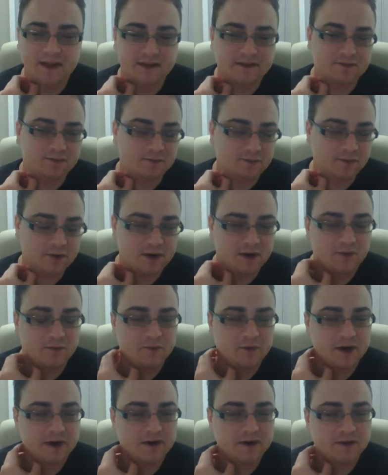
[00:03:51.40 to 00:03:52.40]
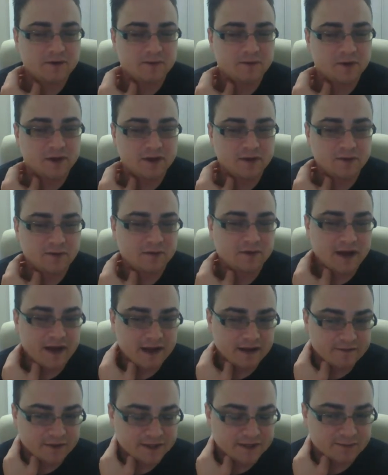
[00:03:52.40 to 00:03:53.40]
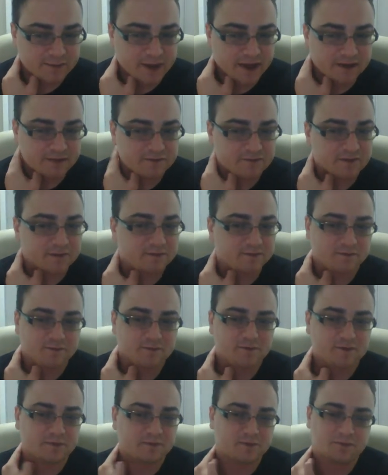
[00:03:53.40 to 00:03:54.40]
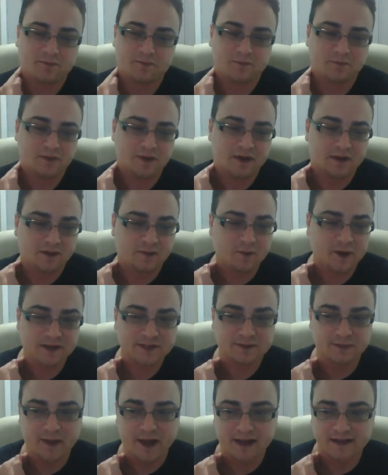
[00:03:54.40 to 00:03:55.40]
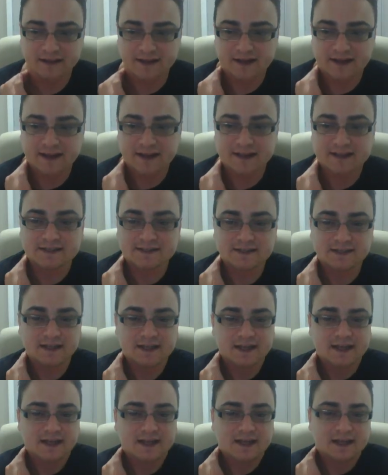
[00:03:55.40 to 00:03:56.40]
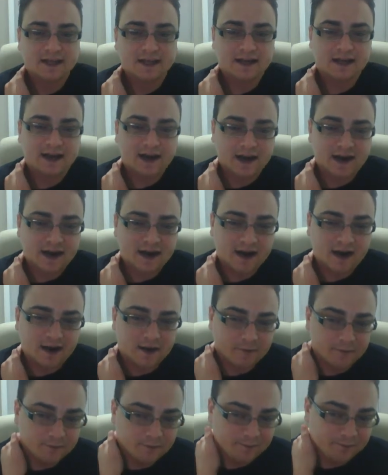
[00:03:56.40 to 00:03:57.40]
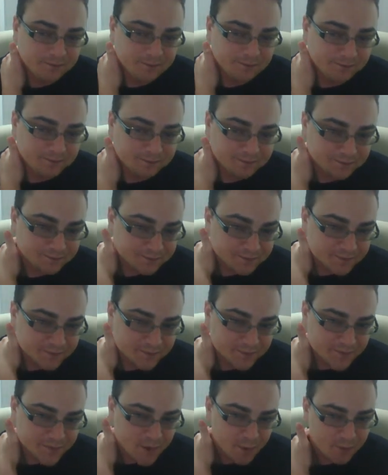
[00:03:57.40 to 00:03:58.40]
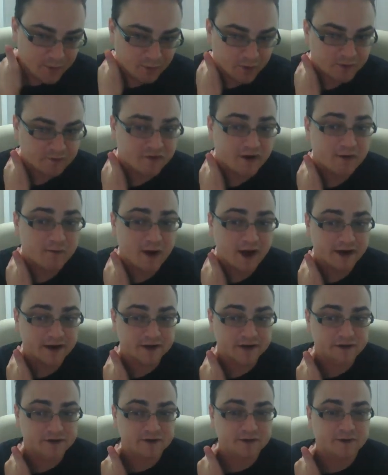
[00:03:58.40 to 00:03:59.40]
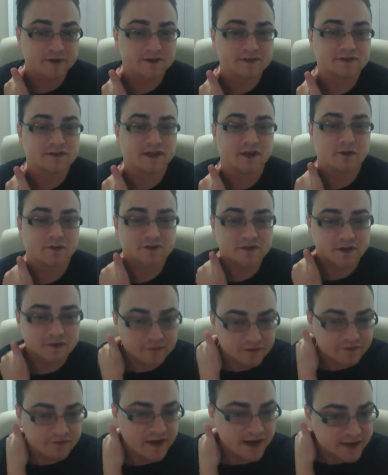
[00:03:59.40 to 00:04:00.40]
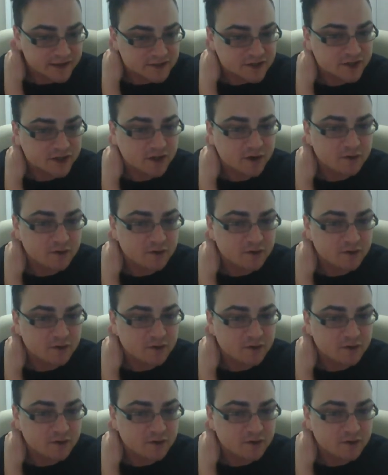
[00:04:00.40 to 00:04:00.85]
that's what you would kind of expect from the West back then, I guess. Um, but what Fred wanted to do is, serve the finest